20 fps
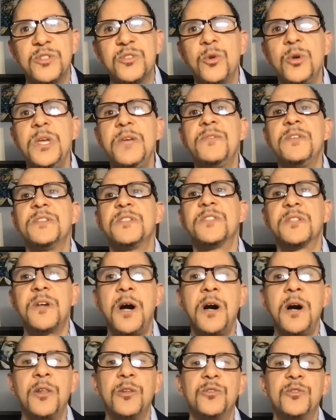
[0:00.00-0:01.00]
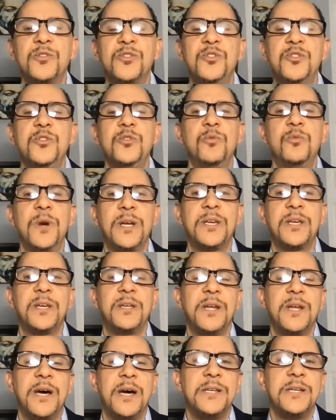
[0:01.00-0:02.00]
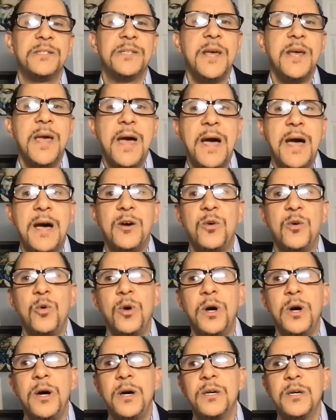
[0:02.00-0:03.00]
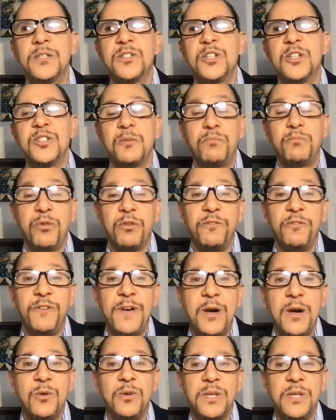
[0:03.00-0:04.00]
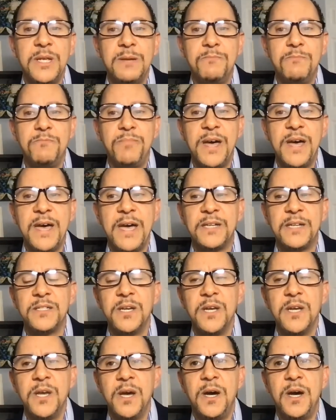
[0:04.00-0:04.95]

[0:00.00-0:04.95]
So even scholars do recognize how such a profound impact